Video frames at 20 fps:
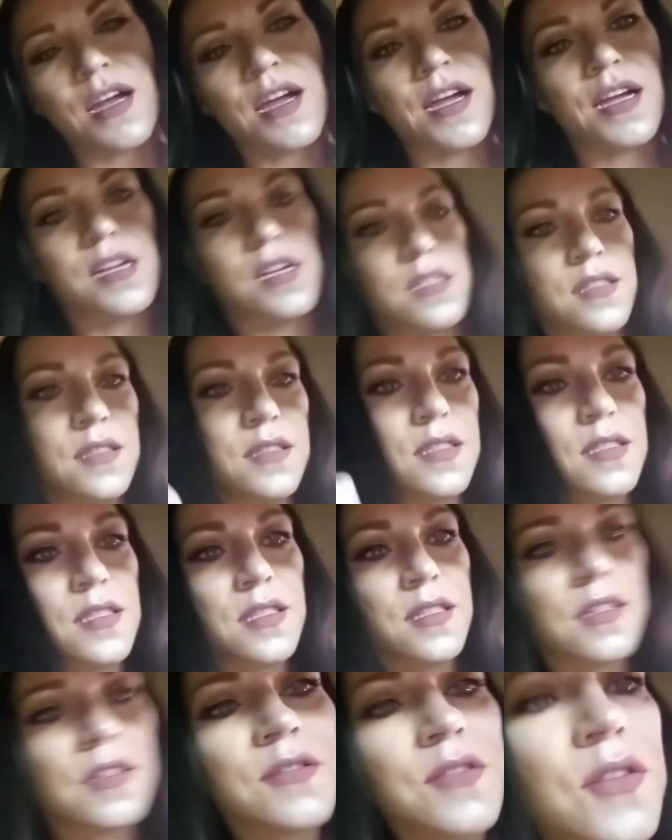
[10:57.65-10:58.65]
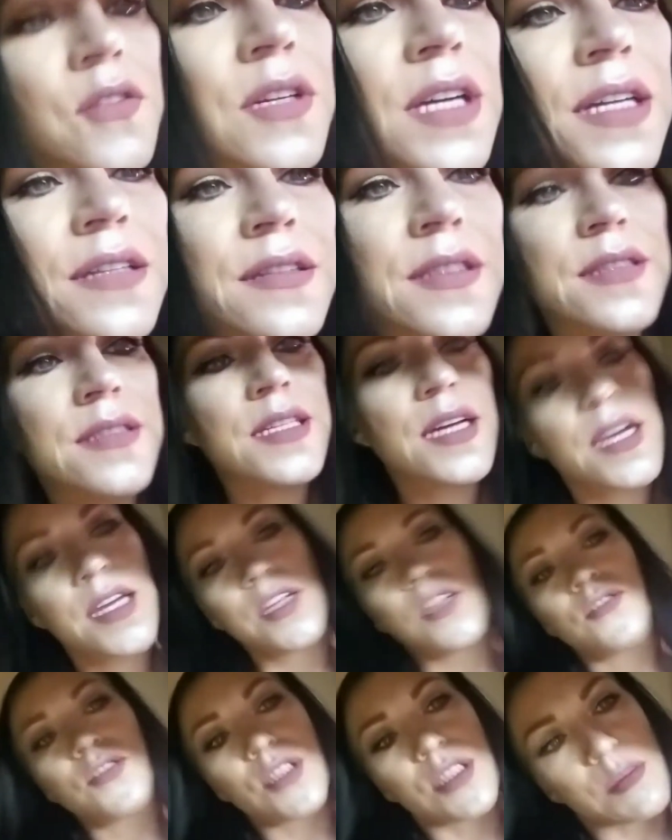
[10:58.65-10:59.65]
And throughout the
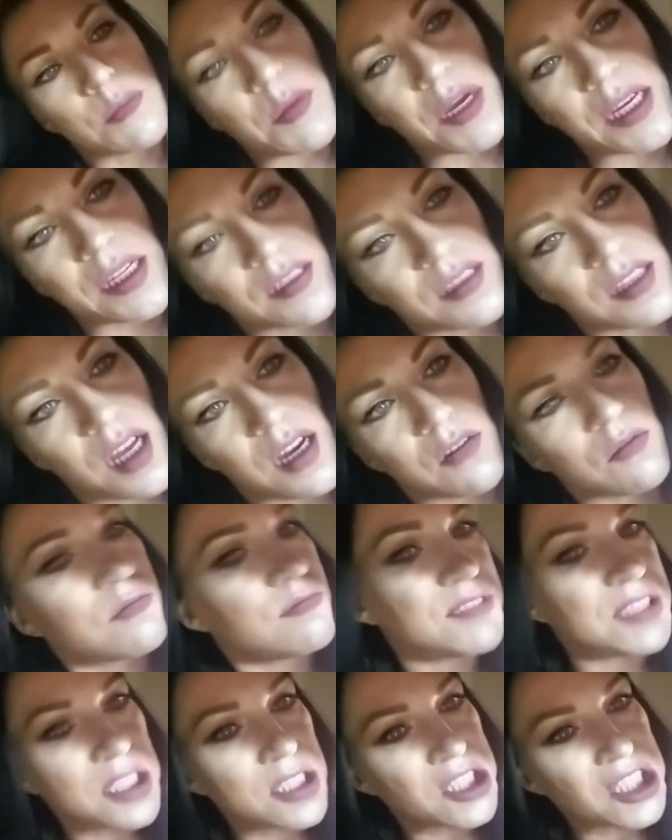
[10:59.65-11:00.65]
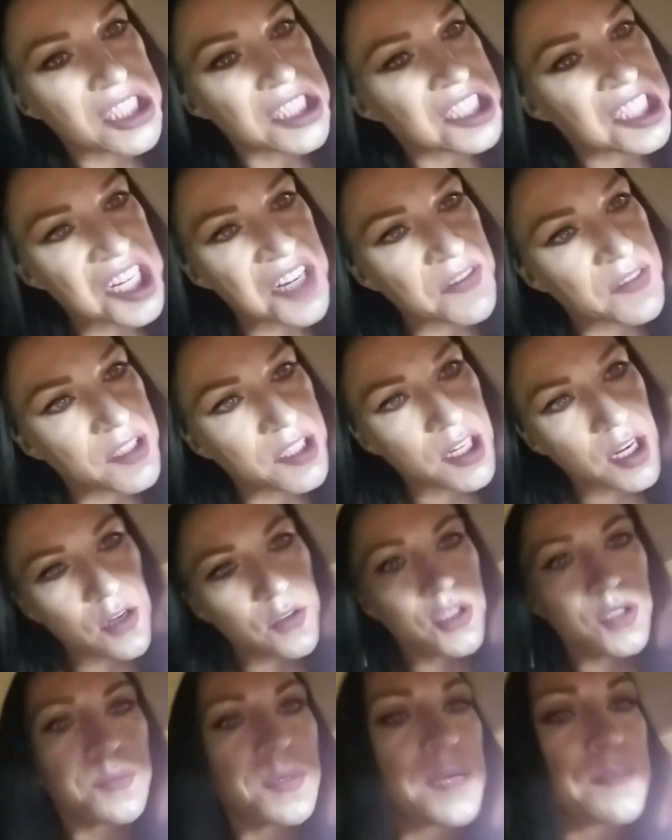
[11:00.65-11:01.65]
day, you just might glow. You just never
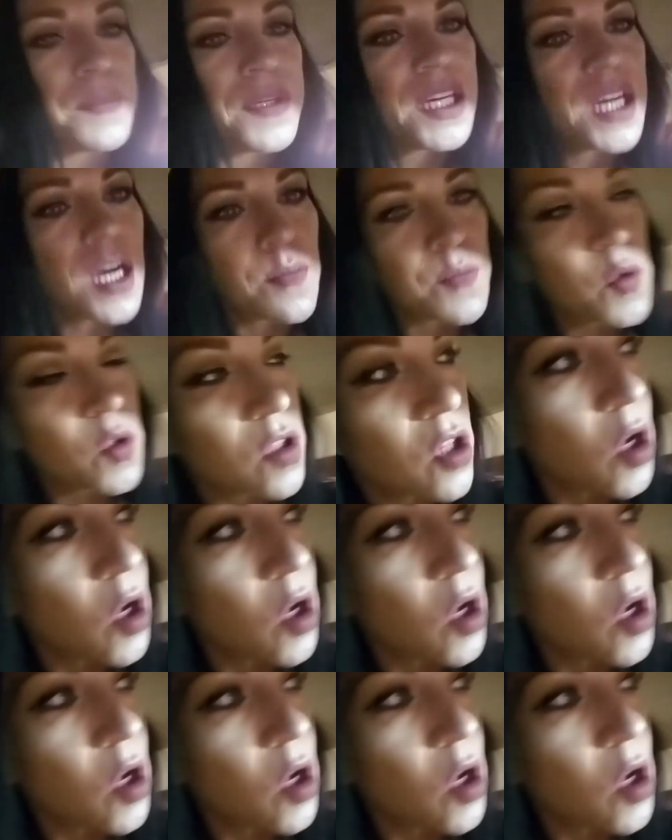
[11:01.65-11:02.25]
know. You might become a